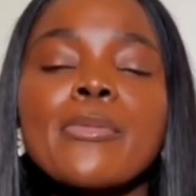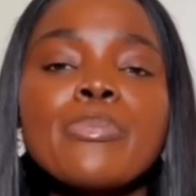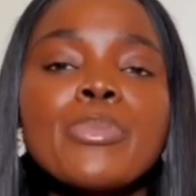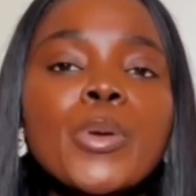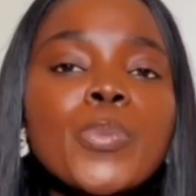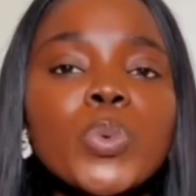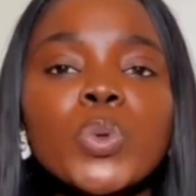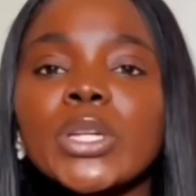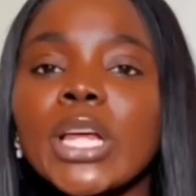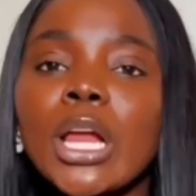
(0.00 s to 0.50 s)

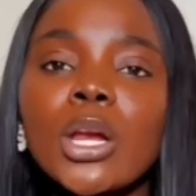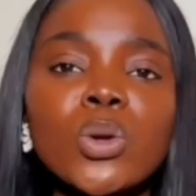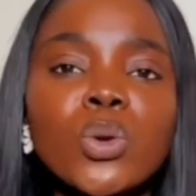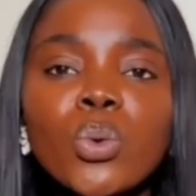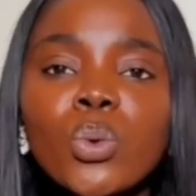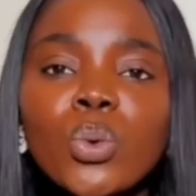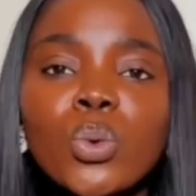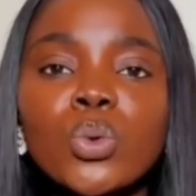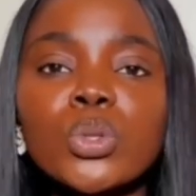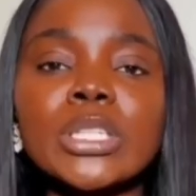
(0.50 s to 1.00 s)
people that
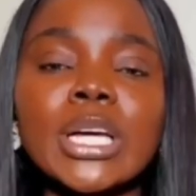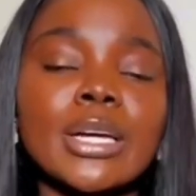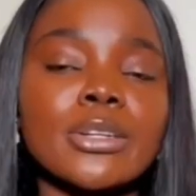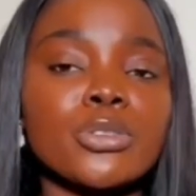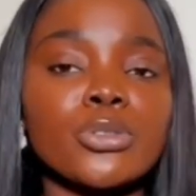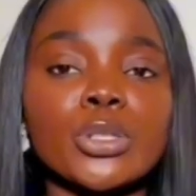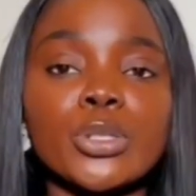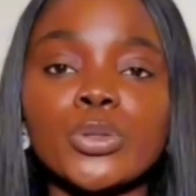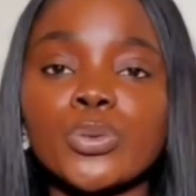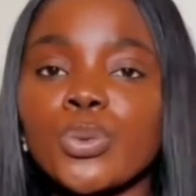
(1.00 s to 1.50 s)
look good and
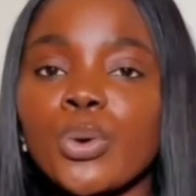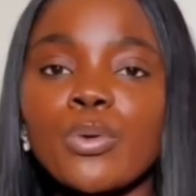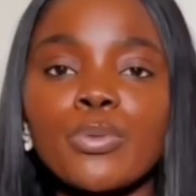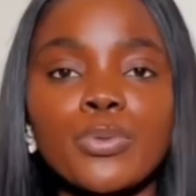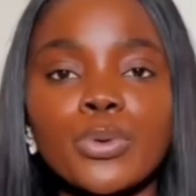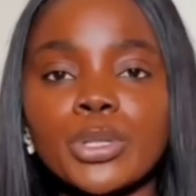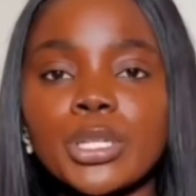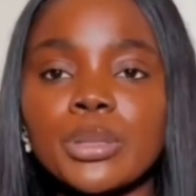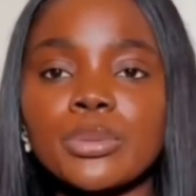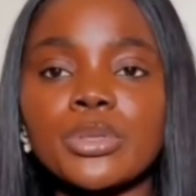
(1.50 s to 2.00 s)
dress well
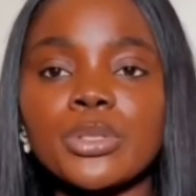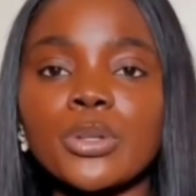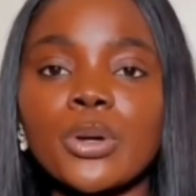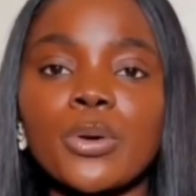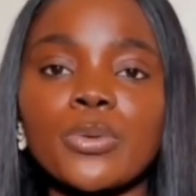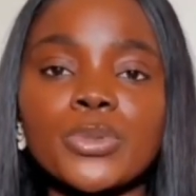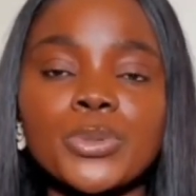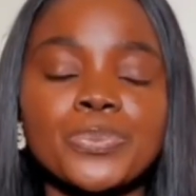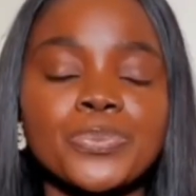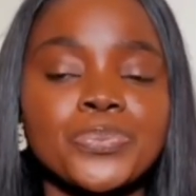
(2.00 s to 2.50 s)
for
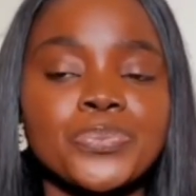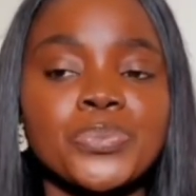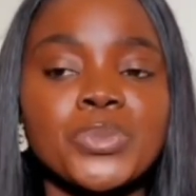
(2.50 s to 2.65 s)
themselves.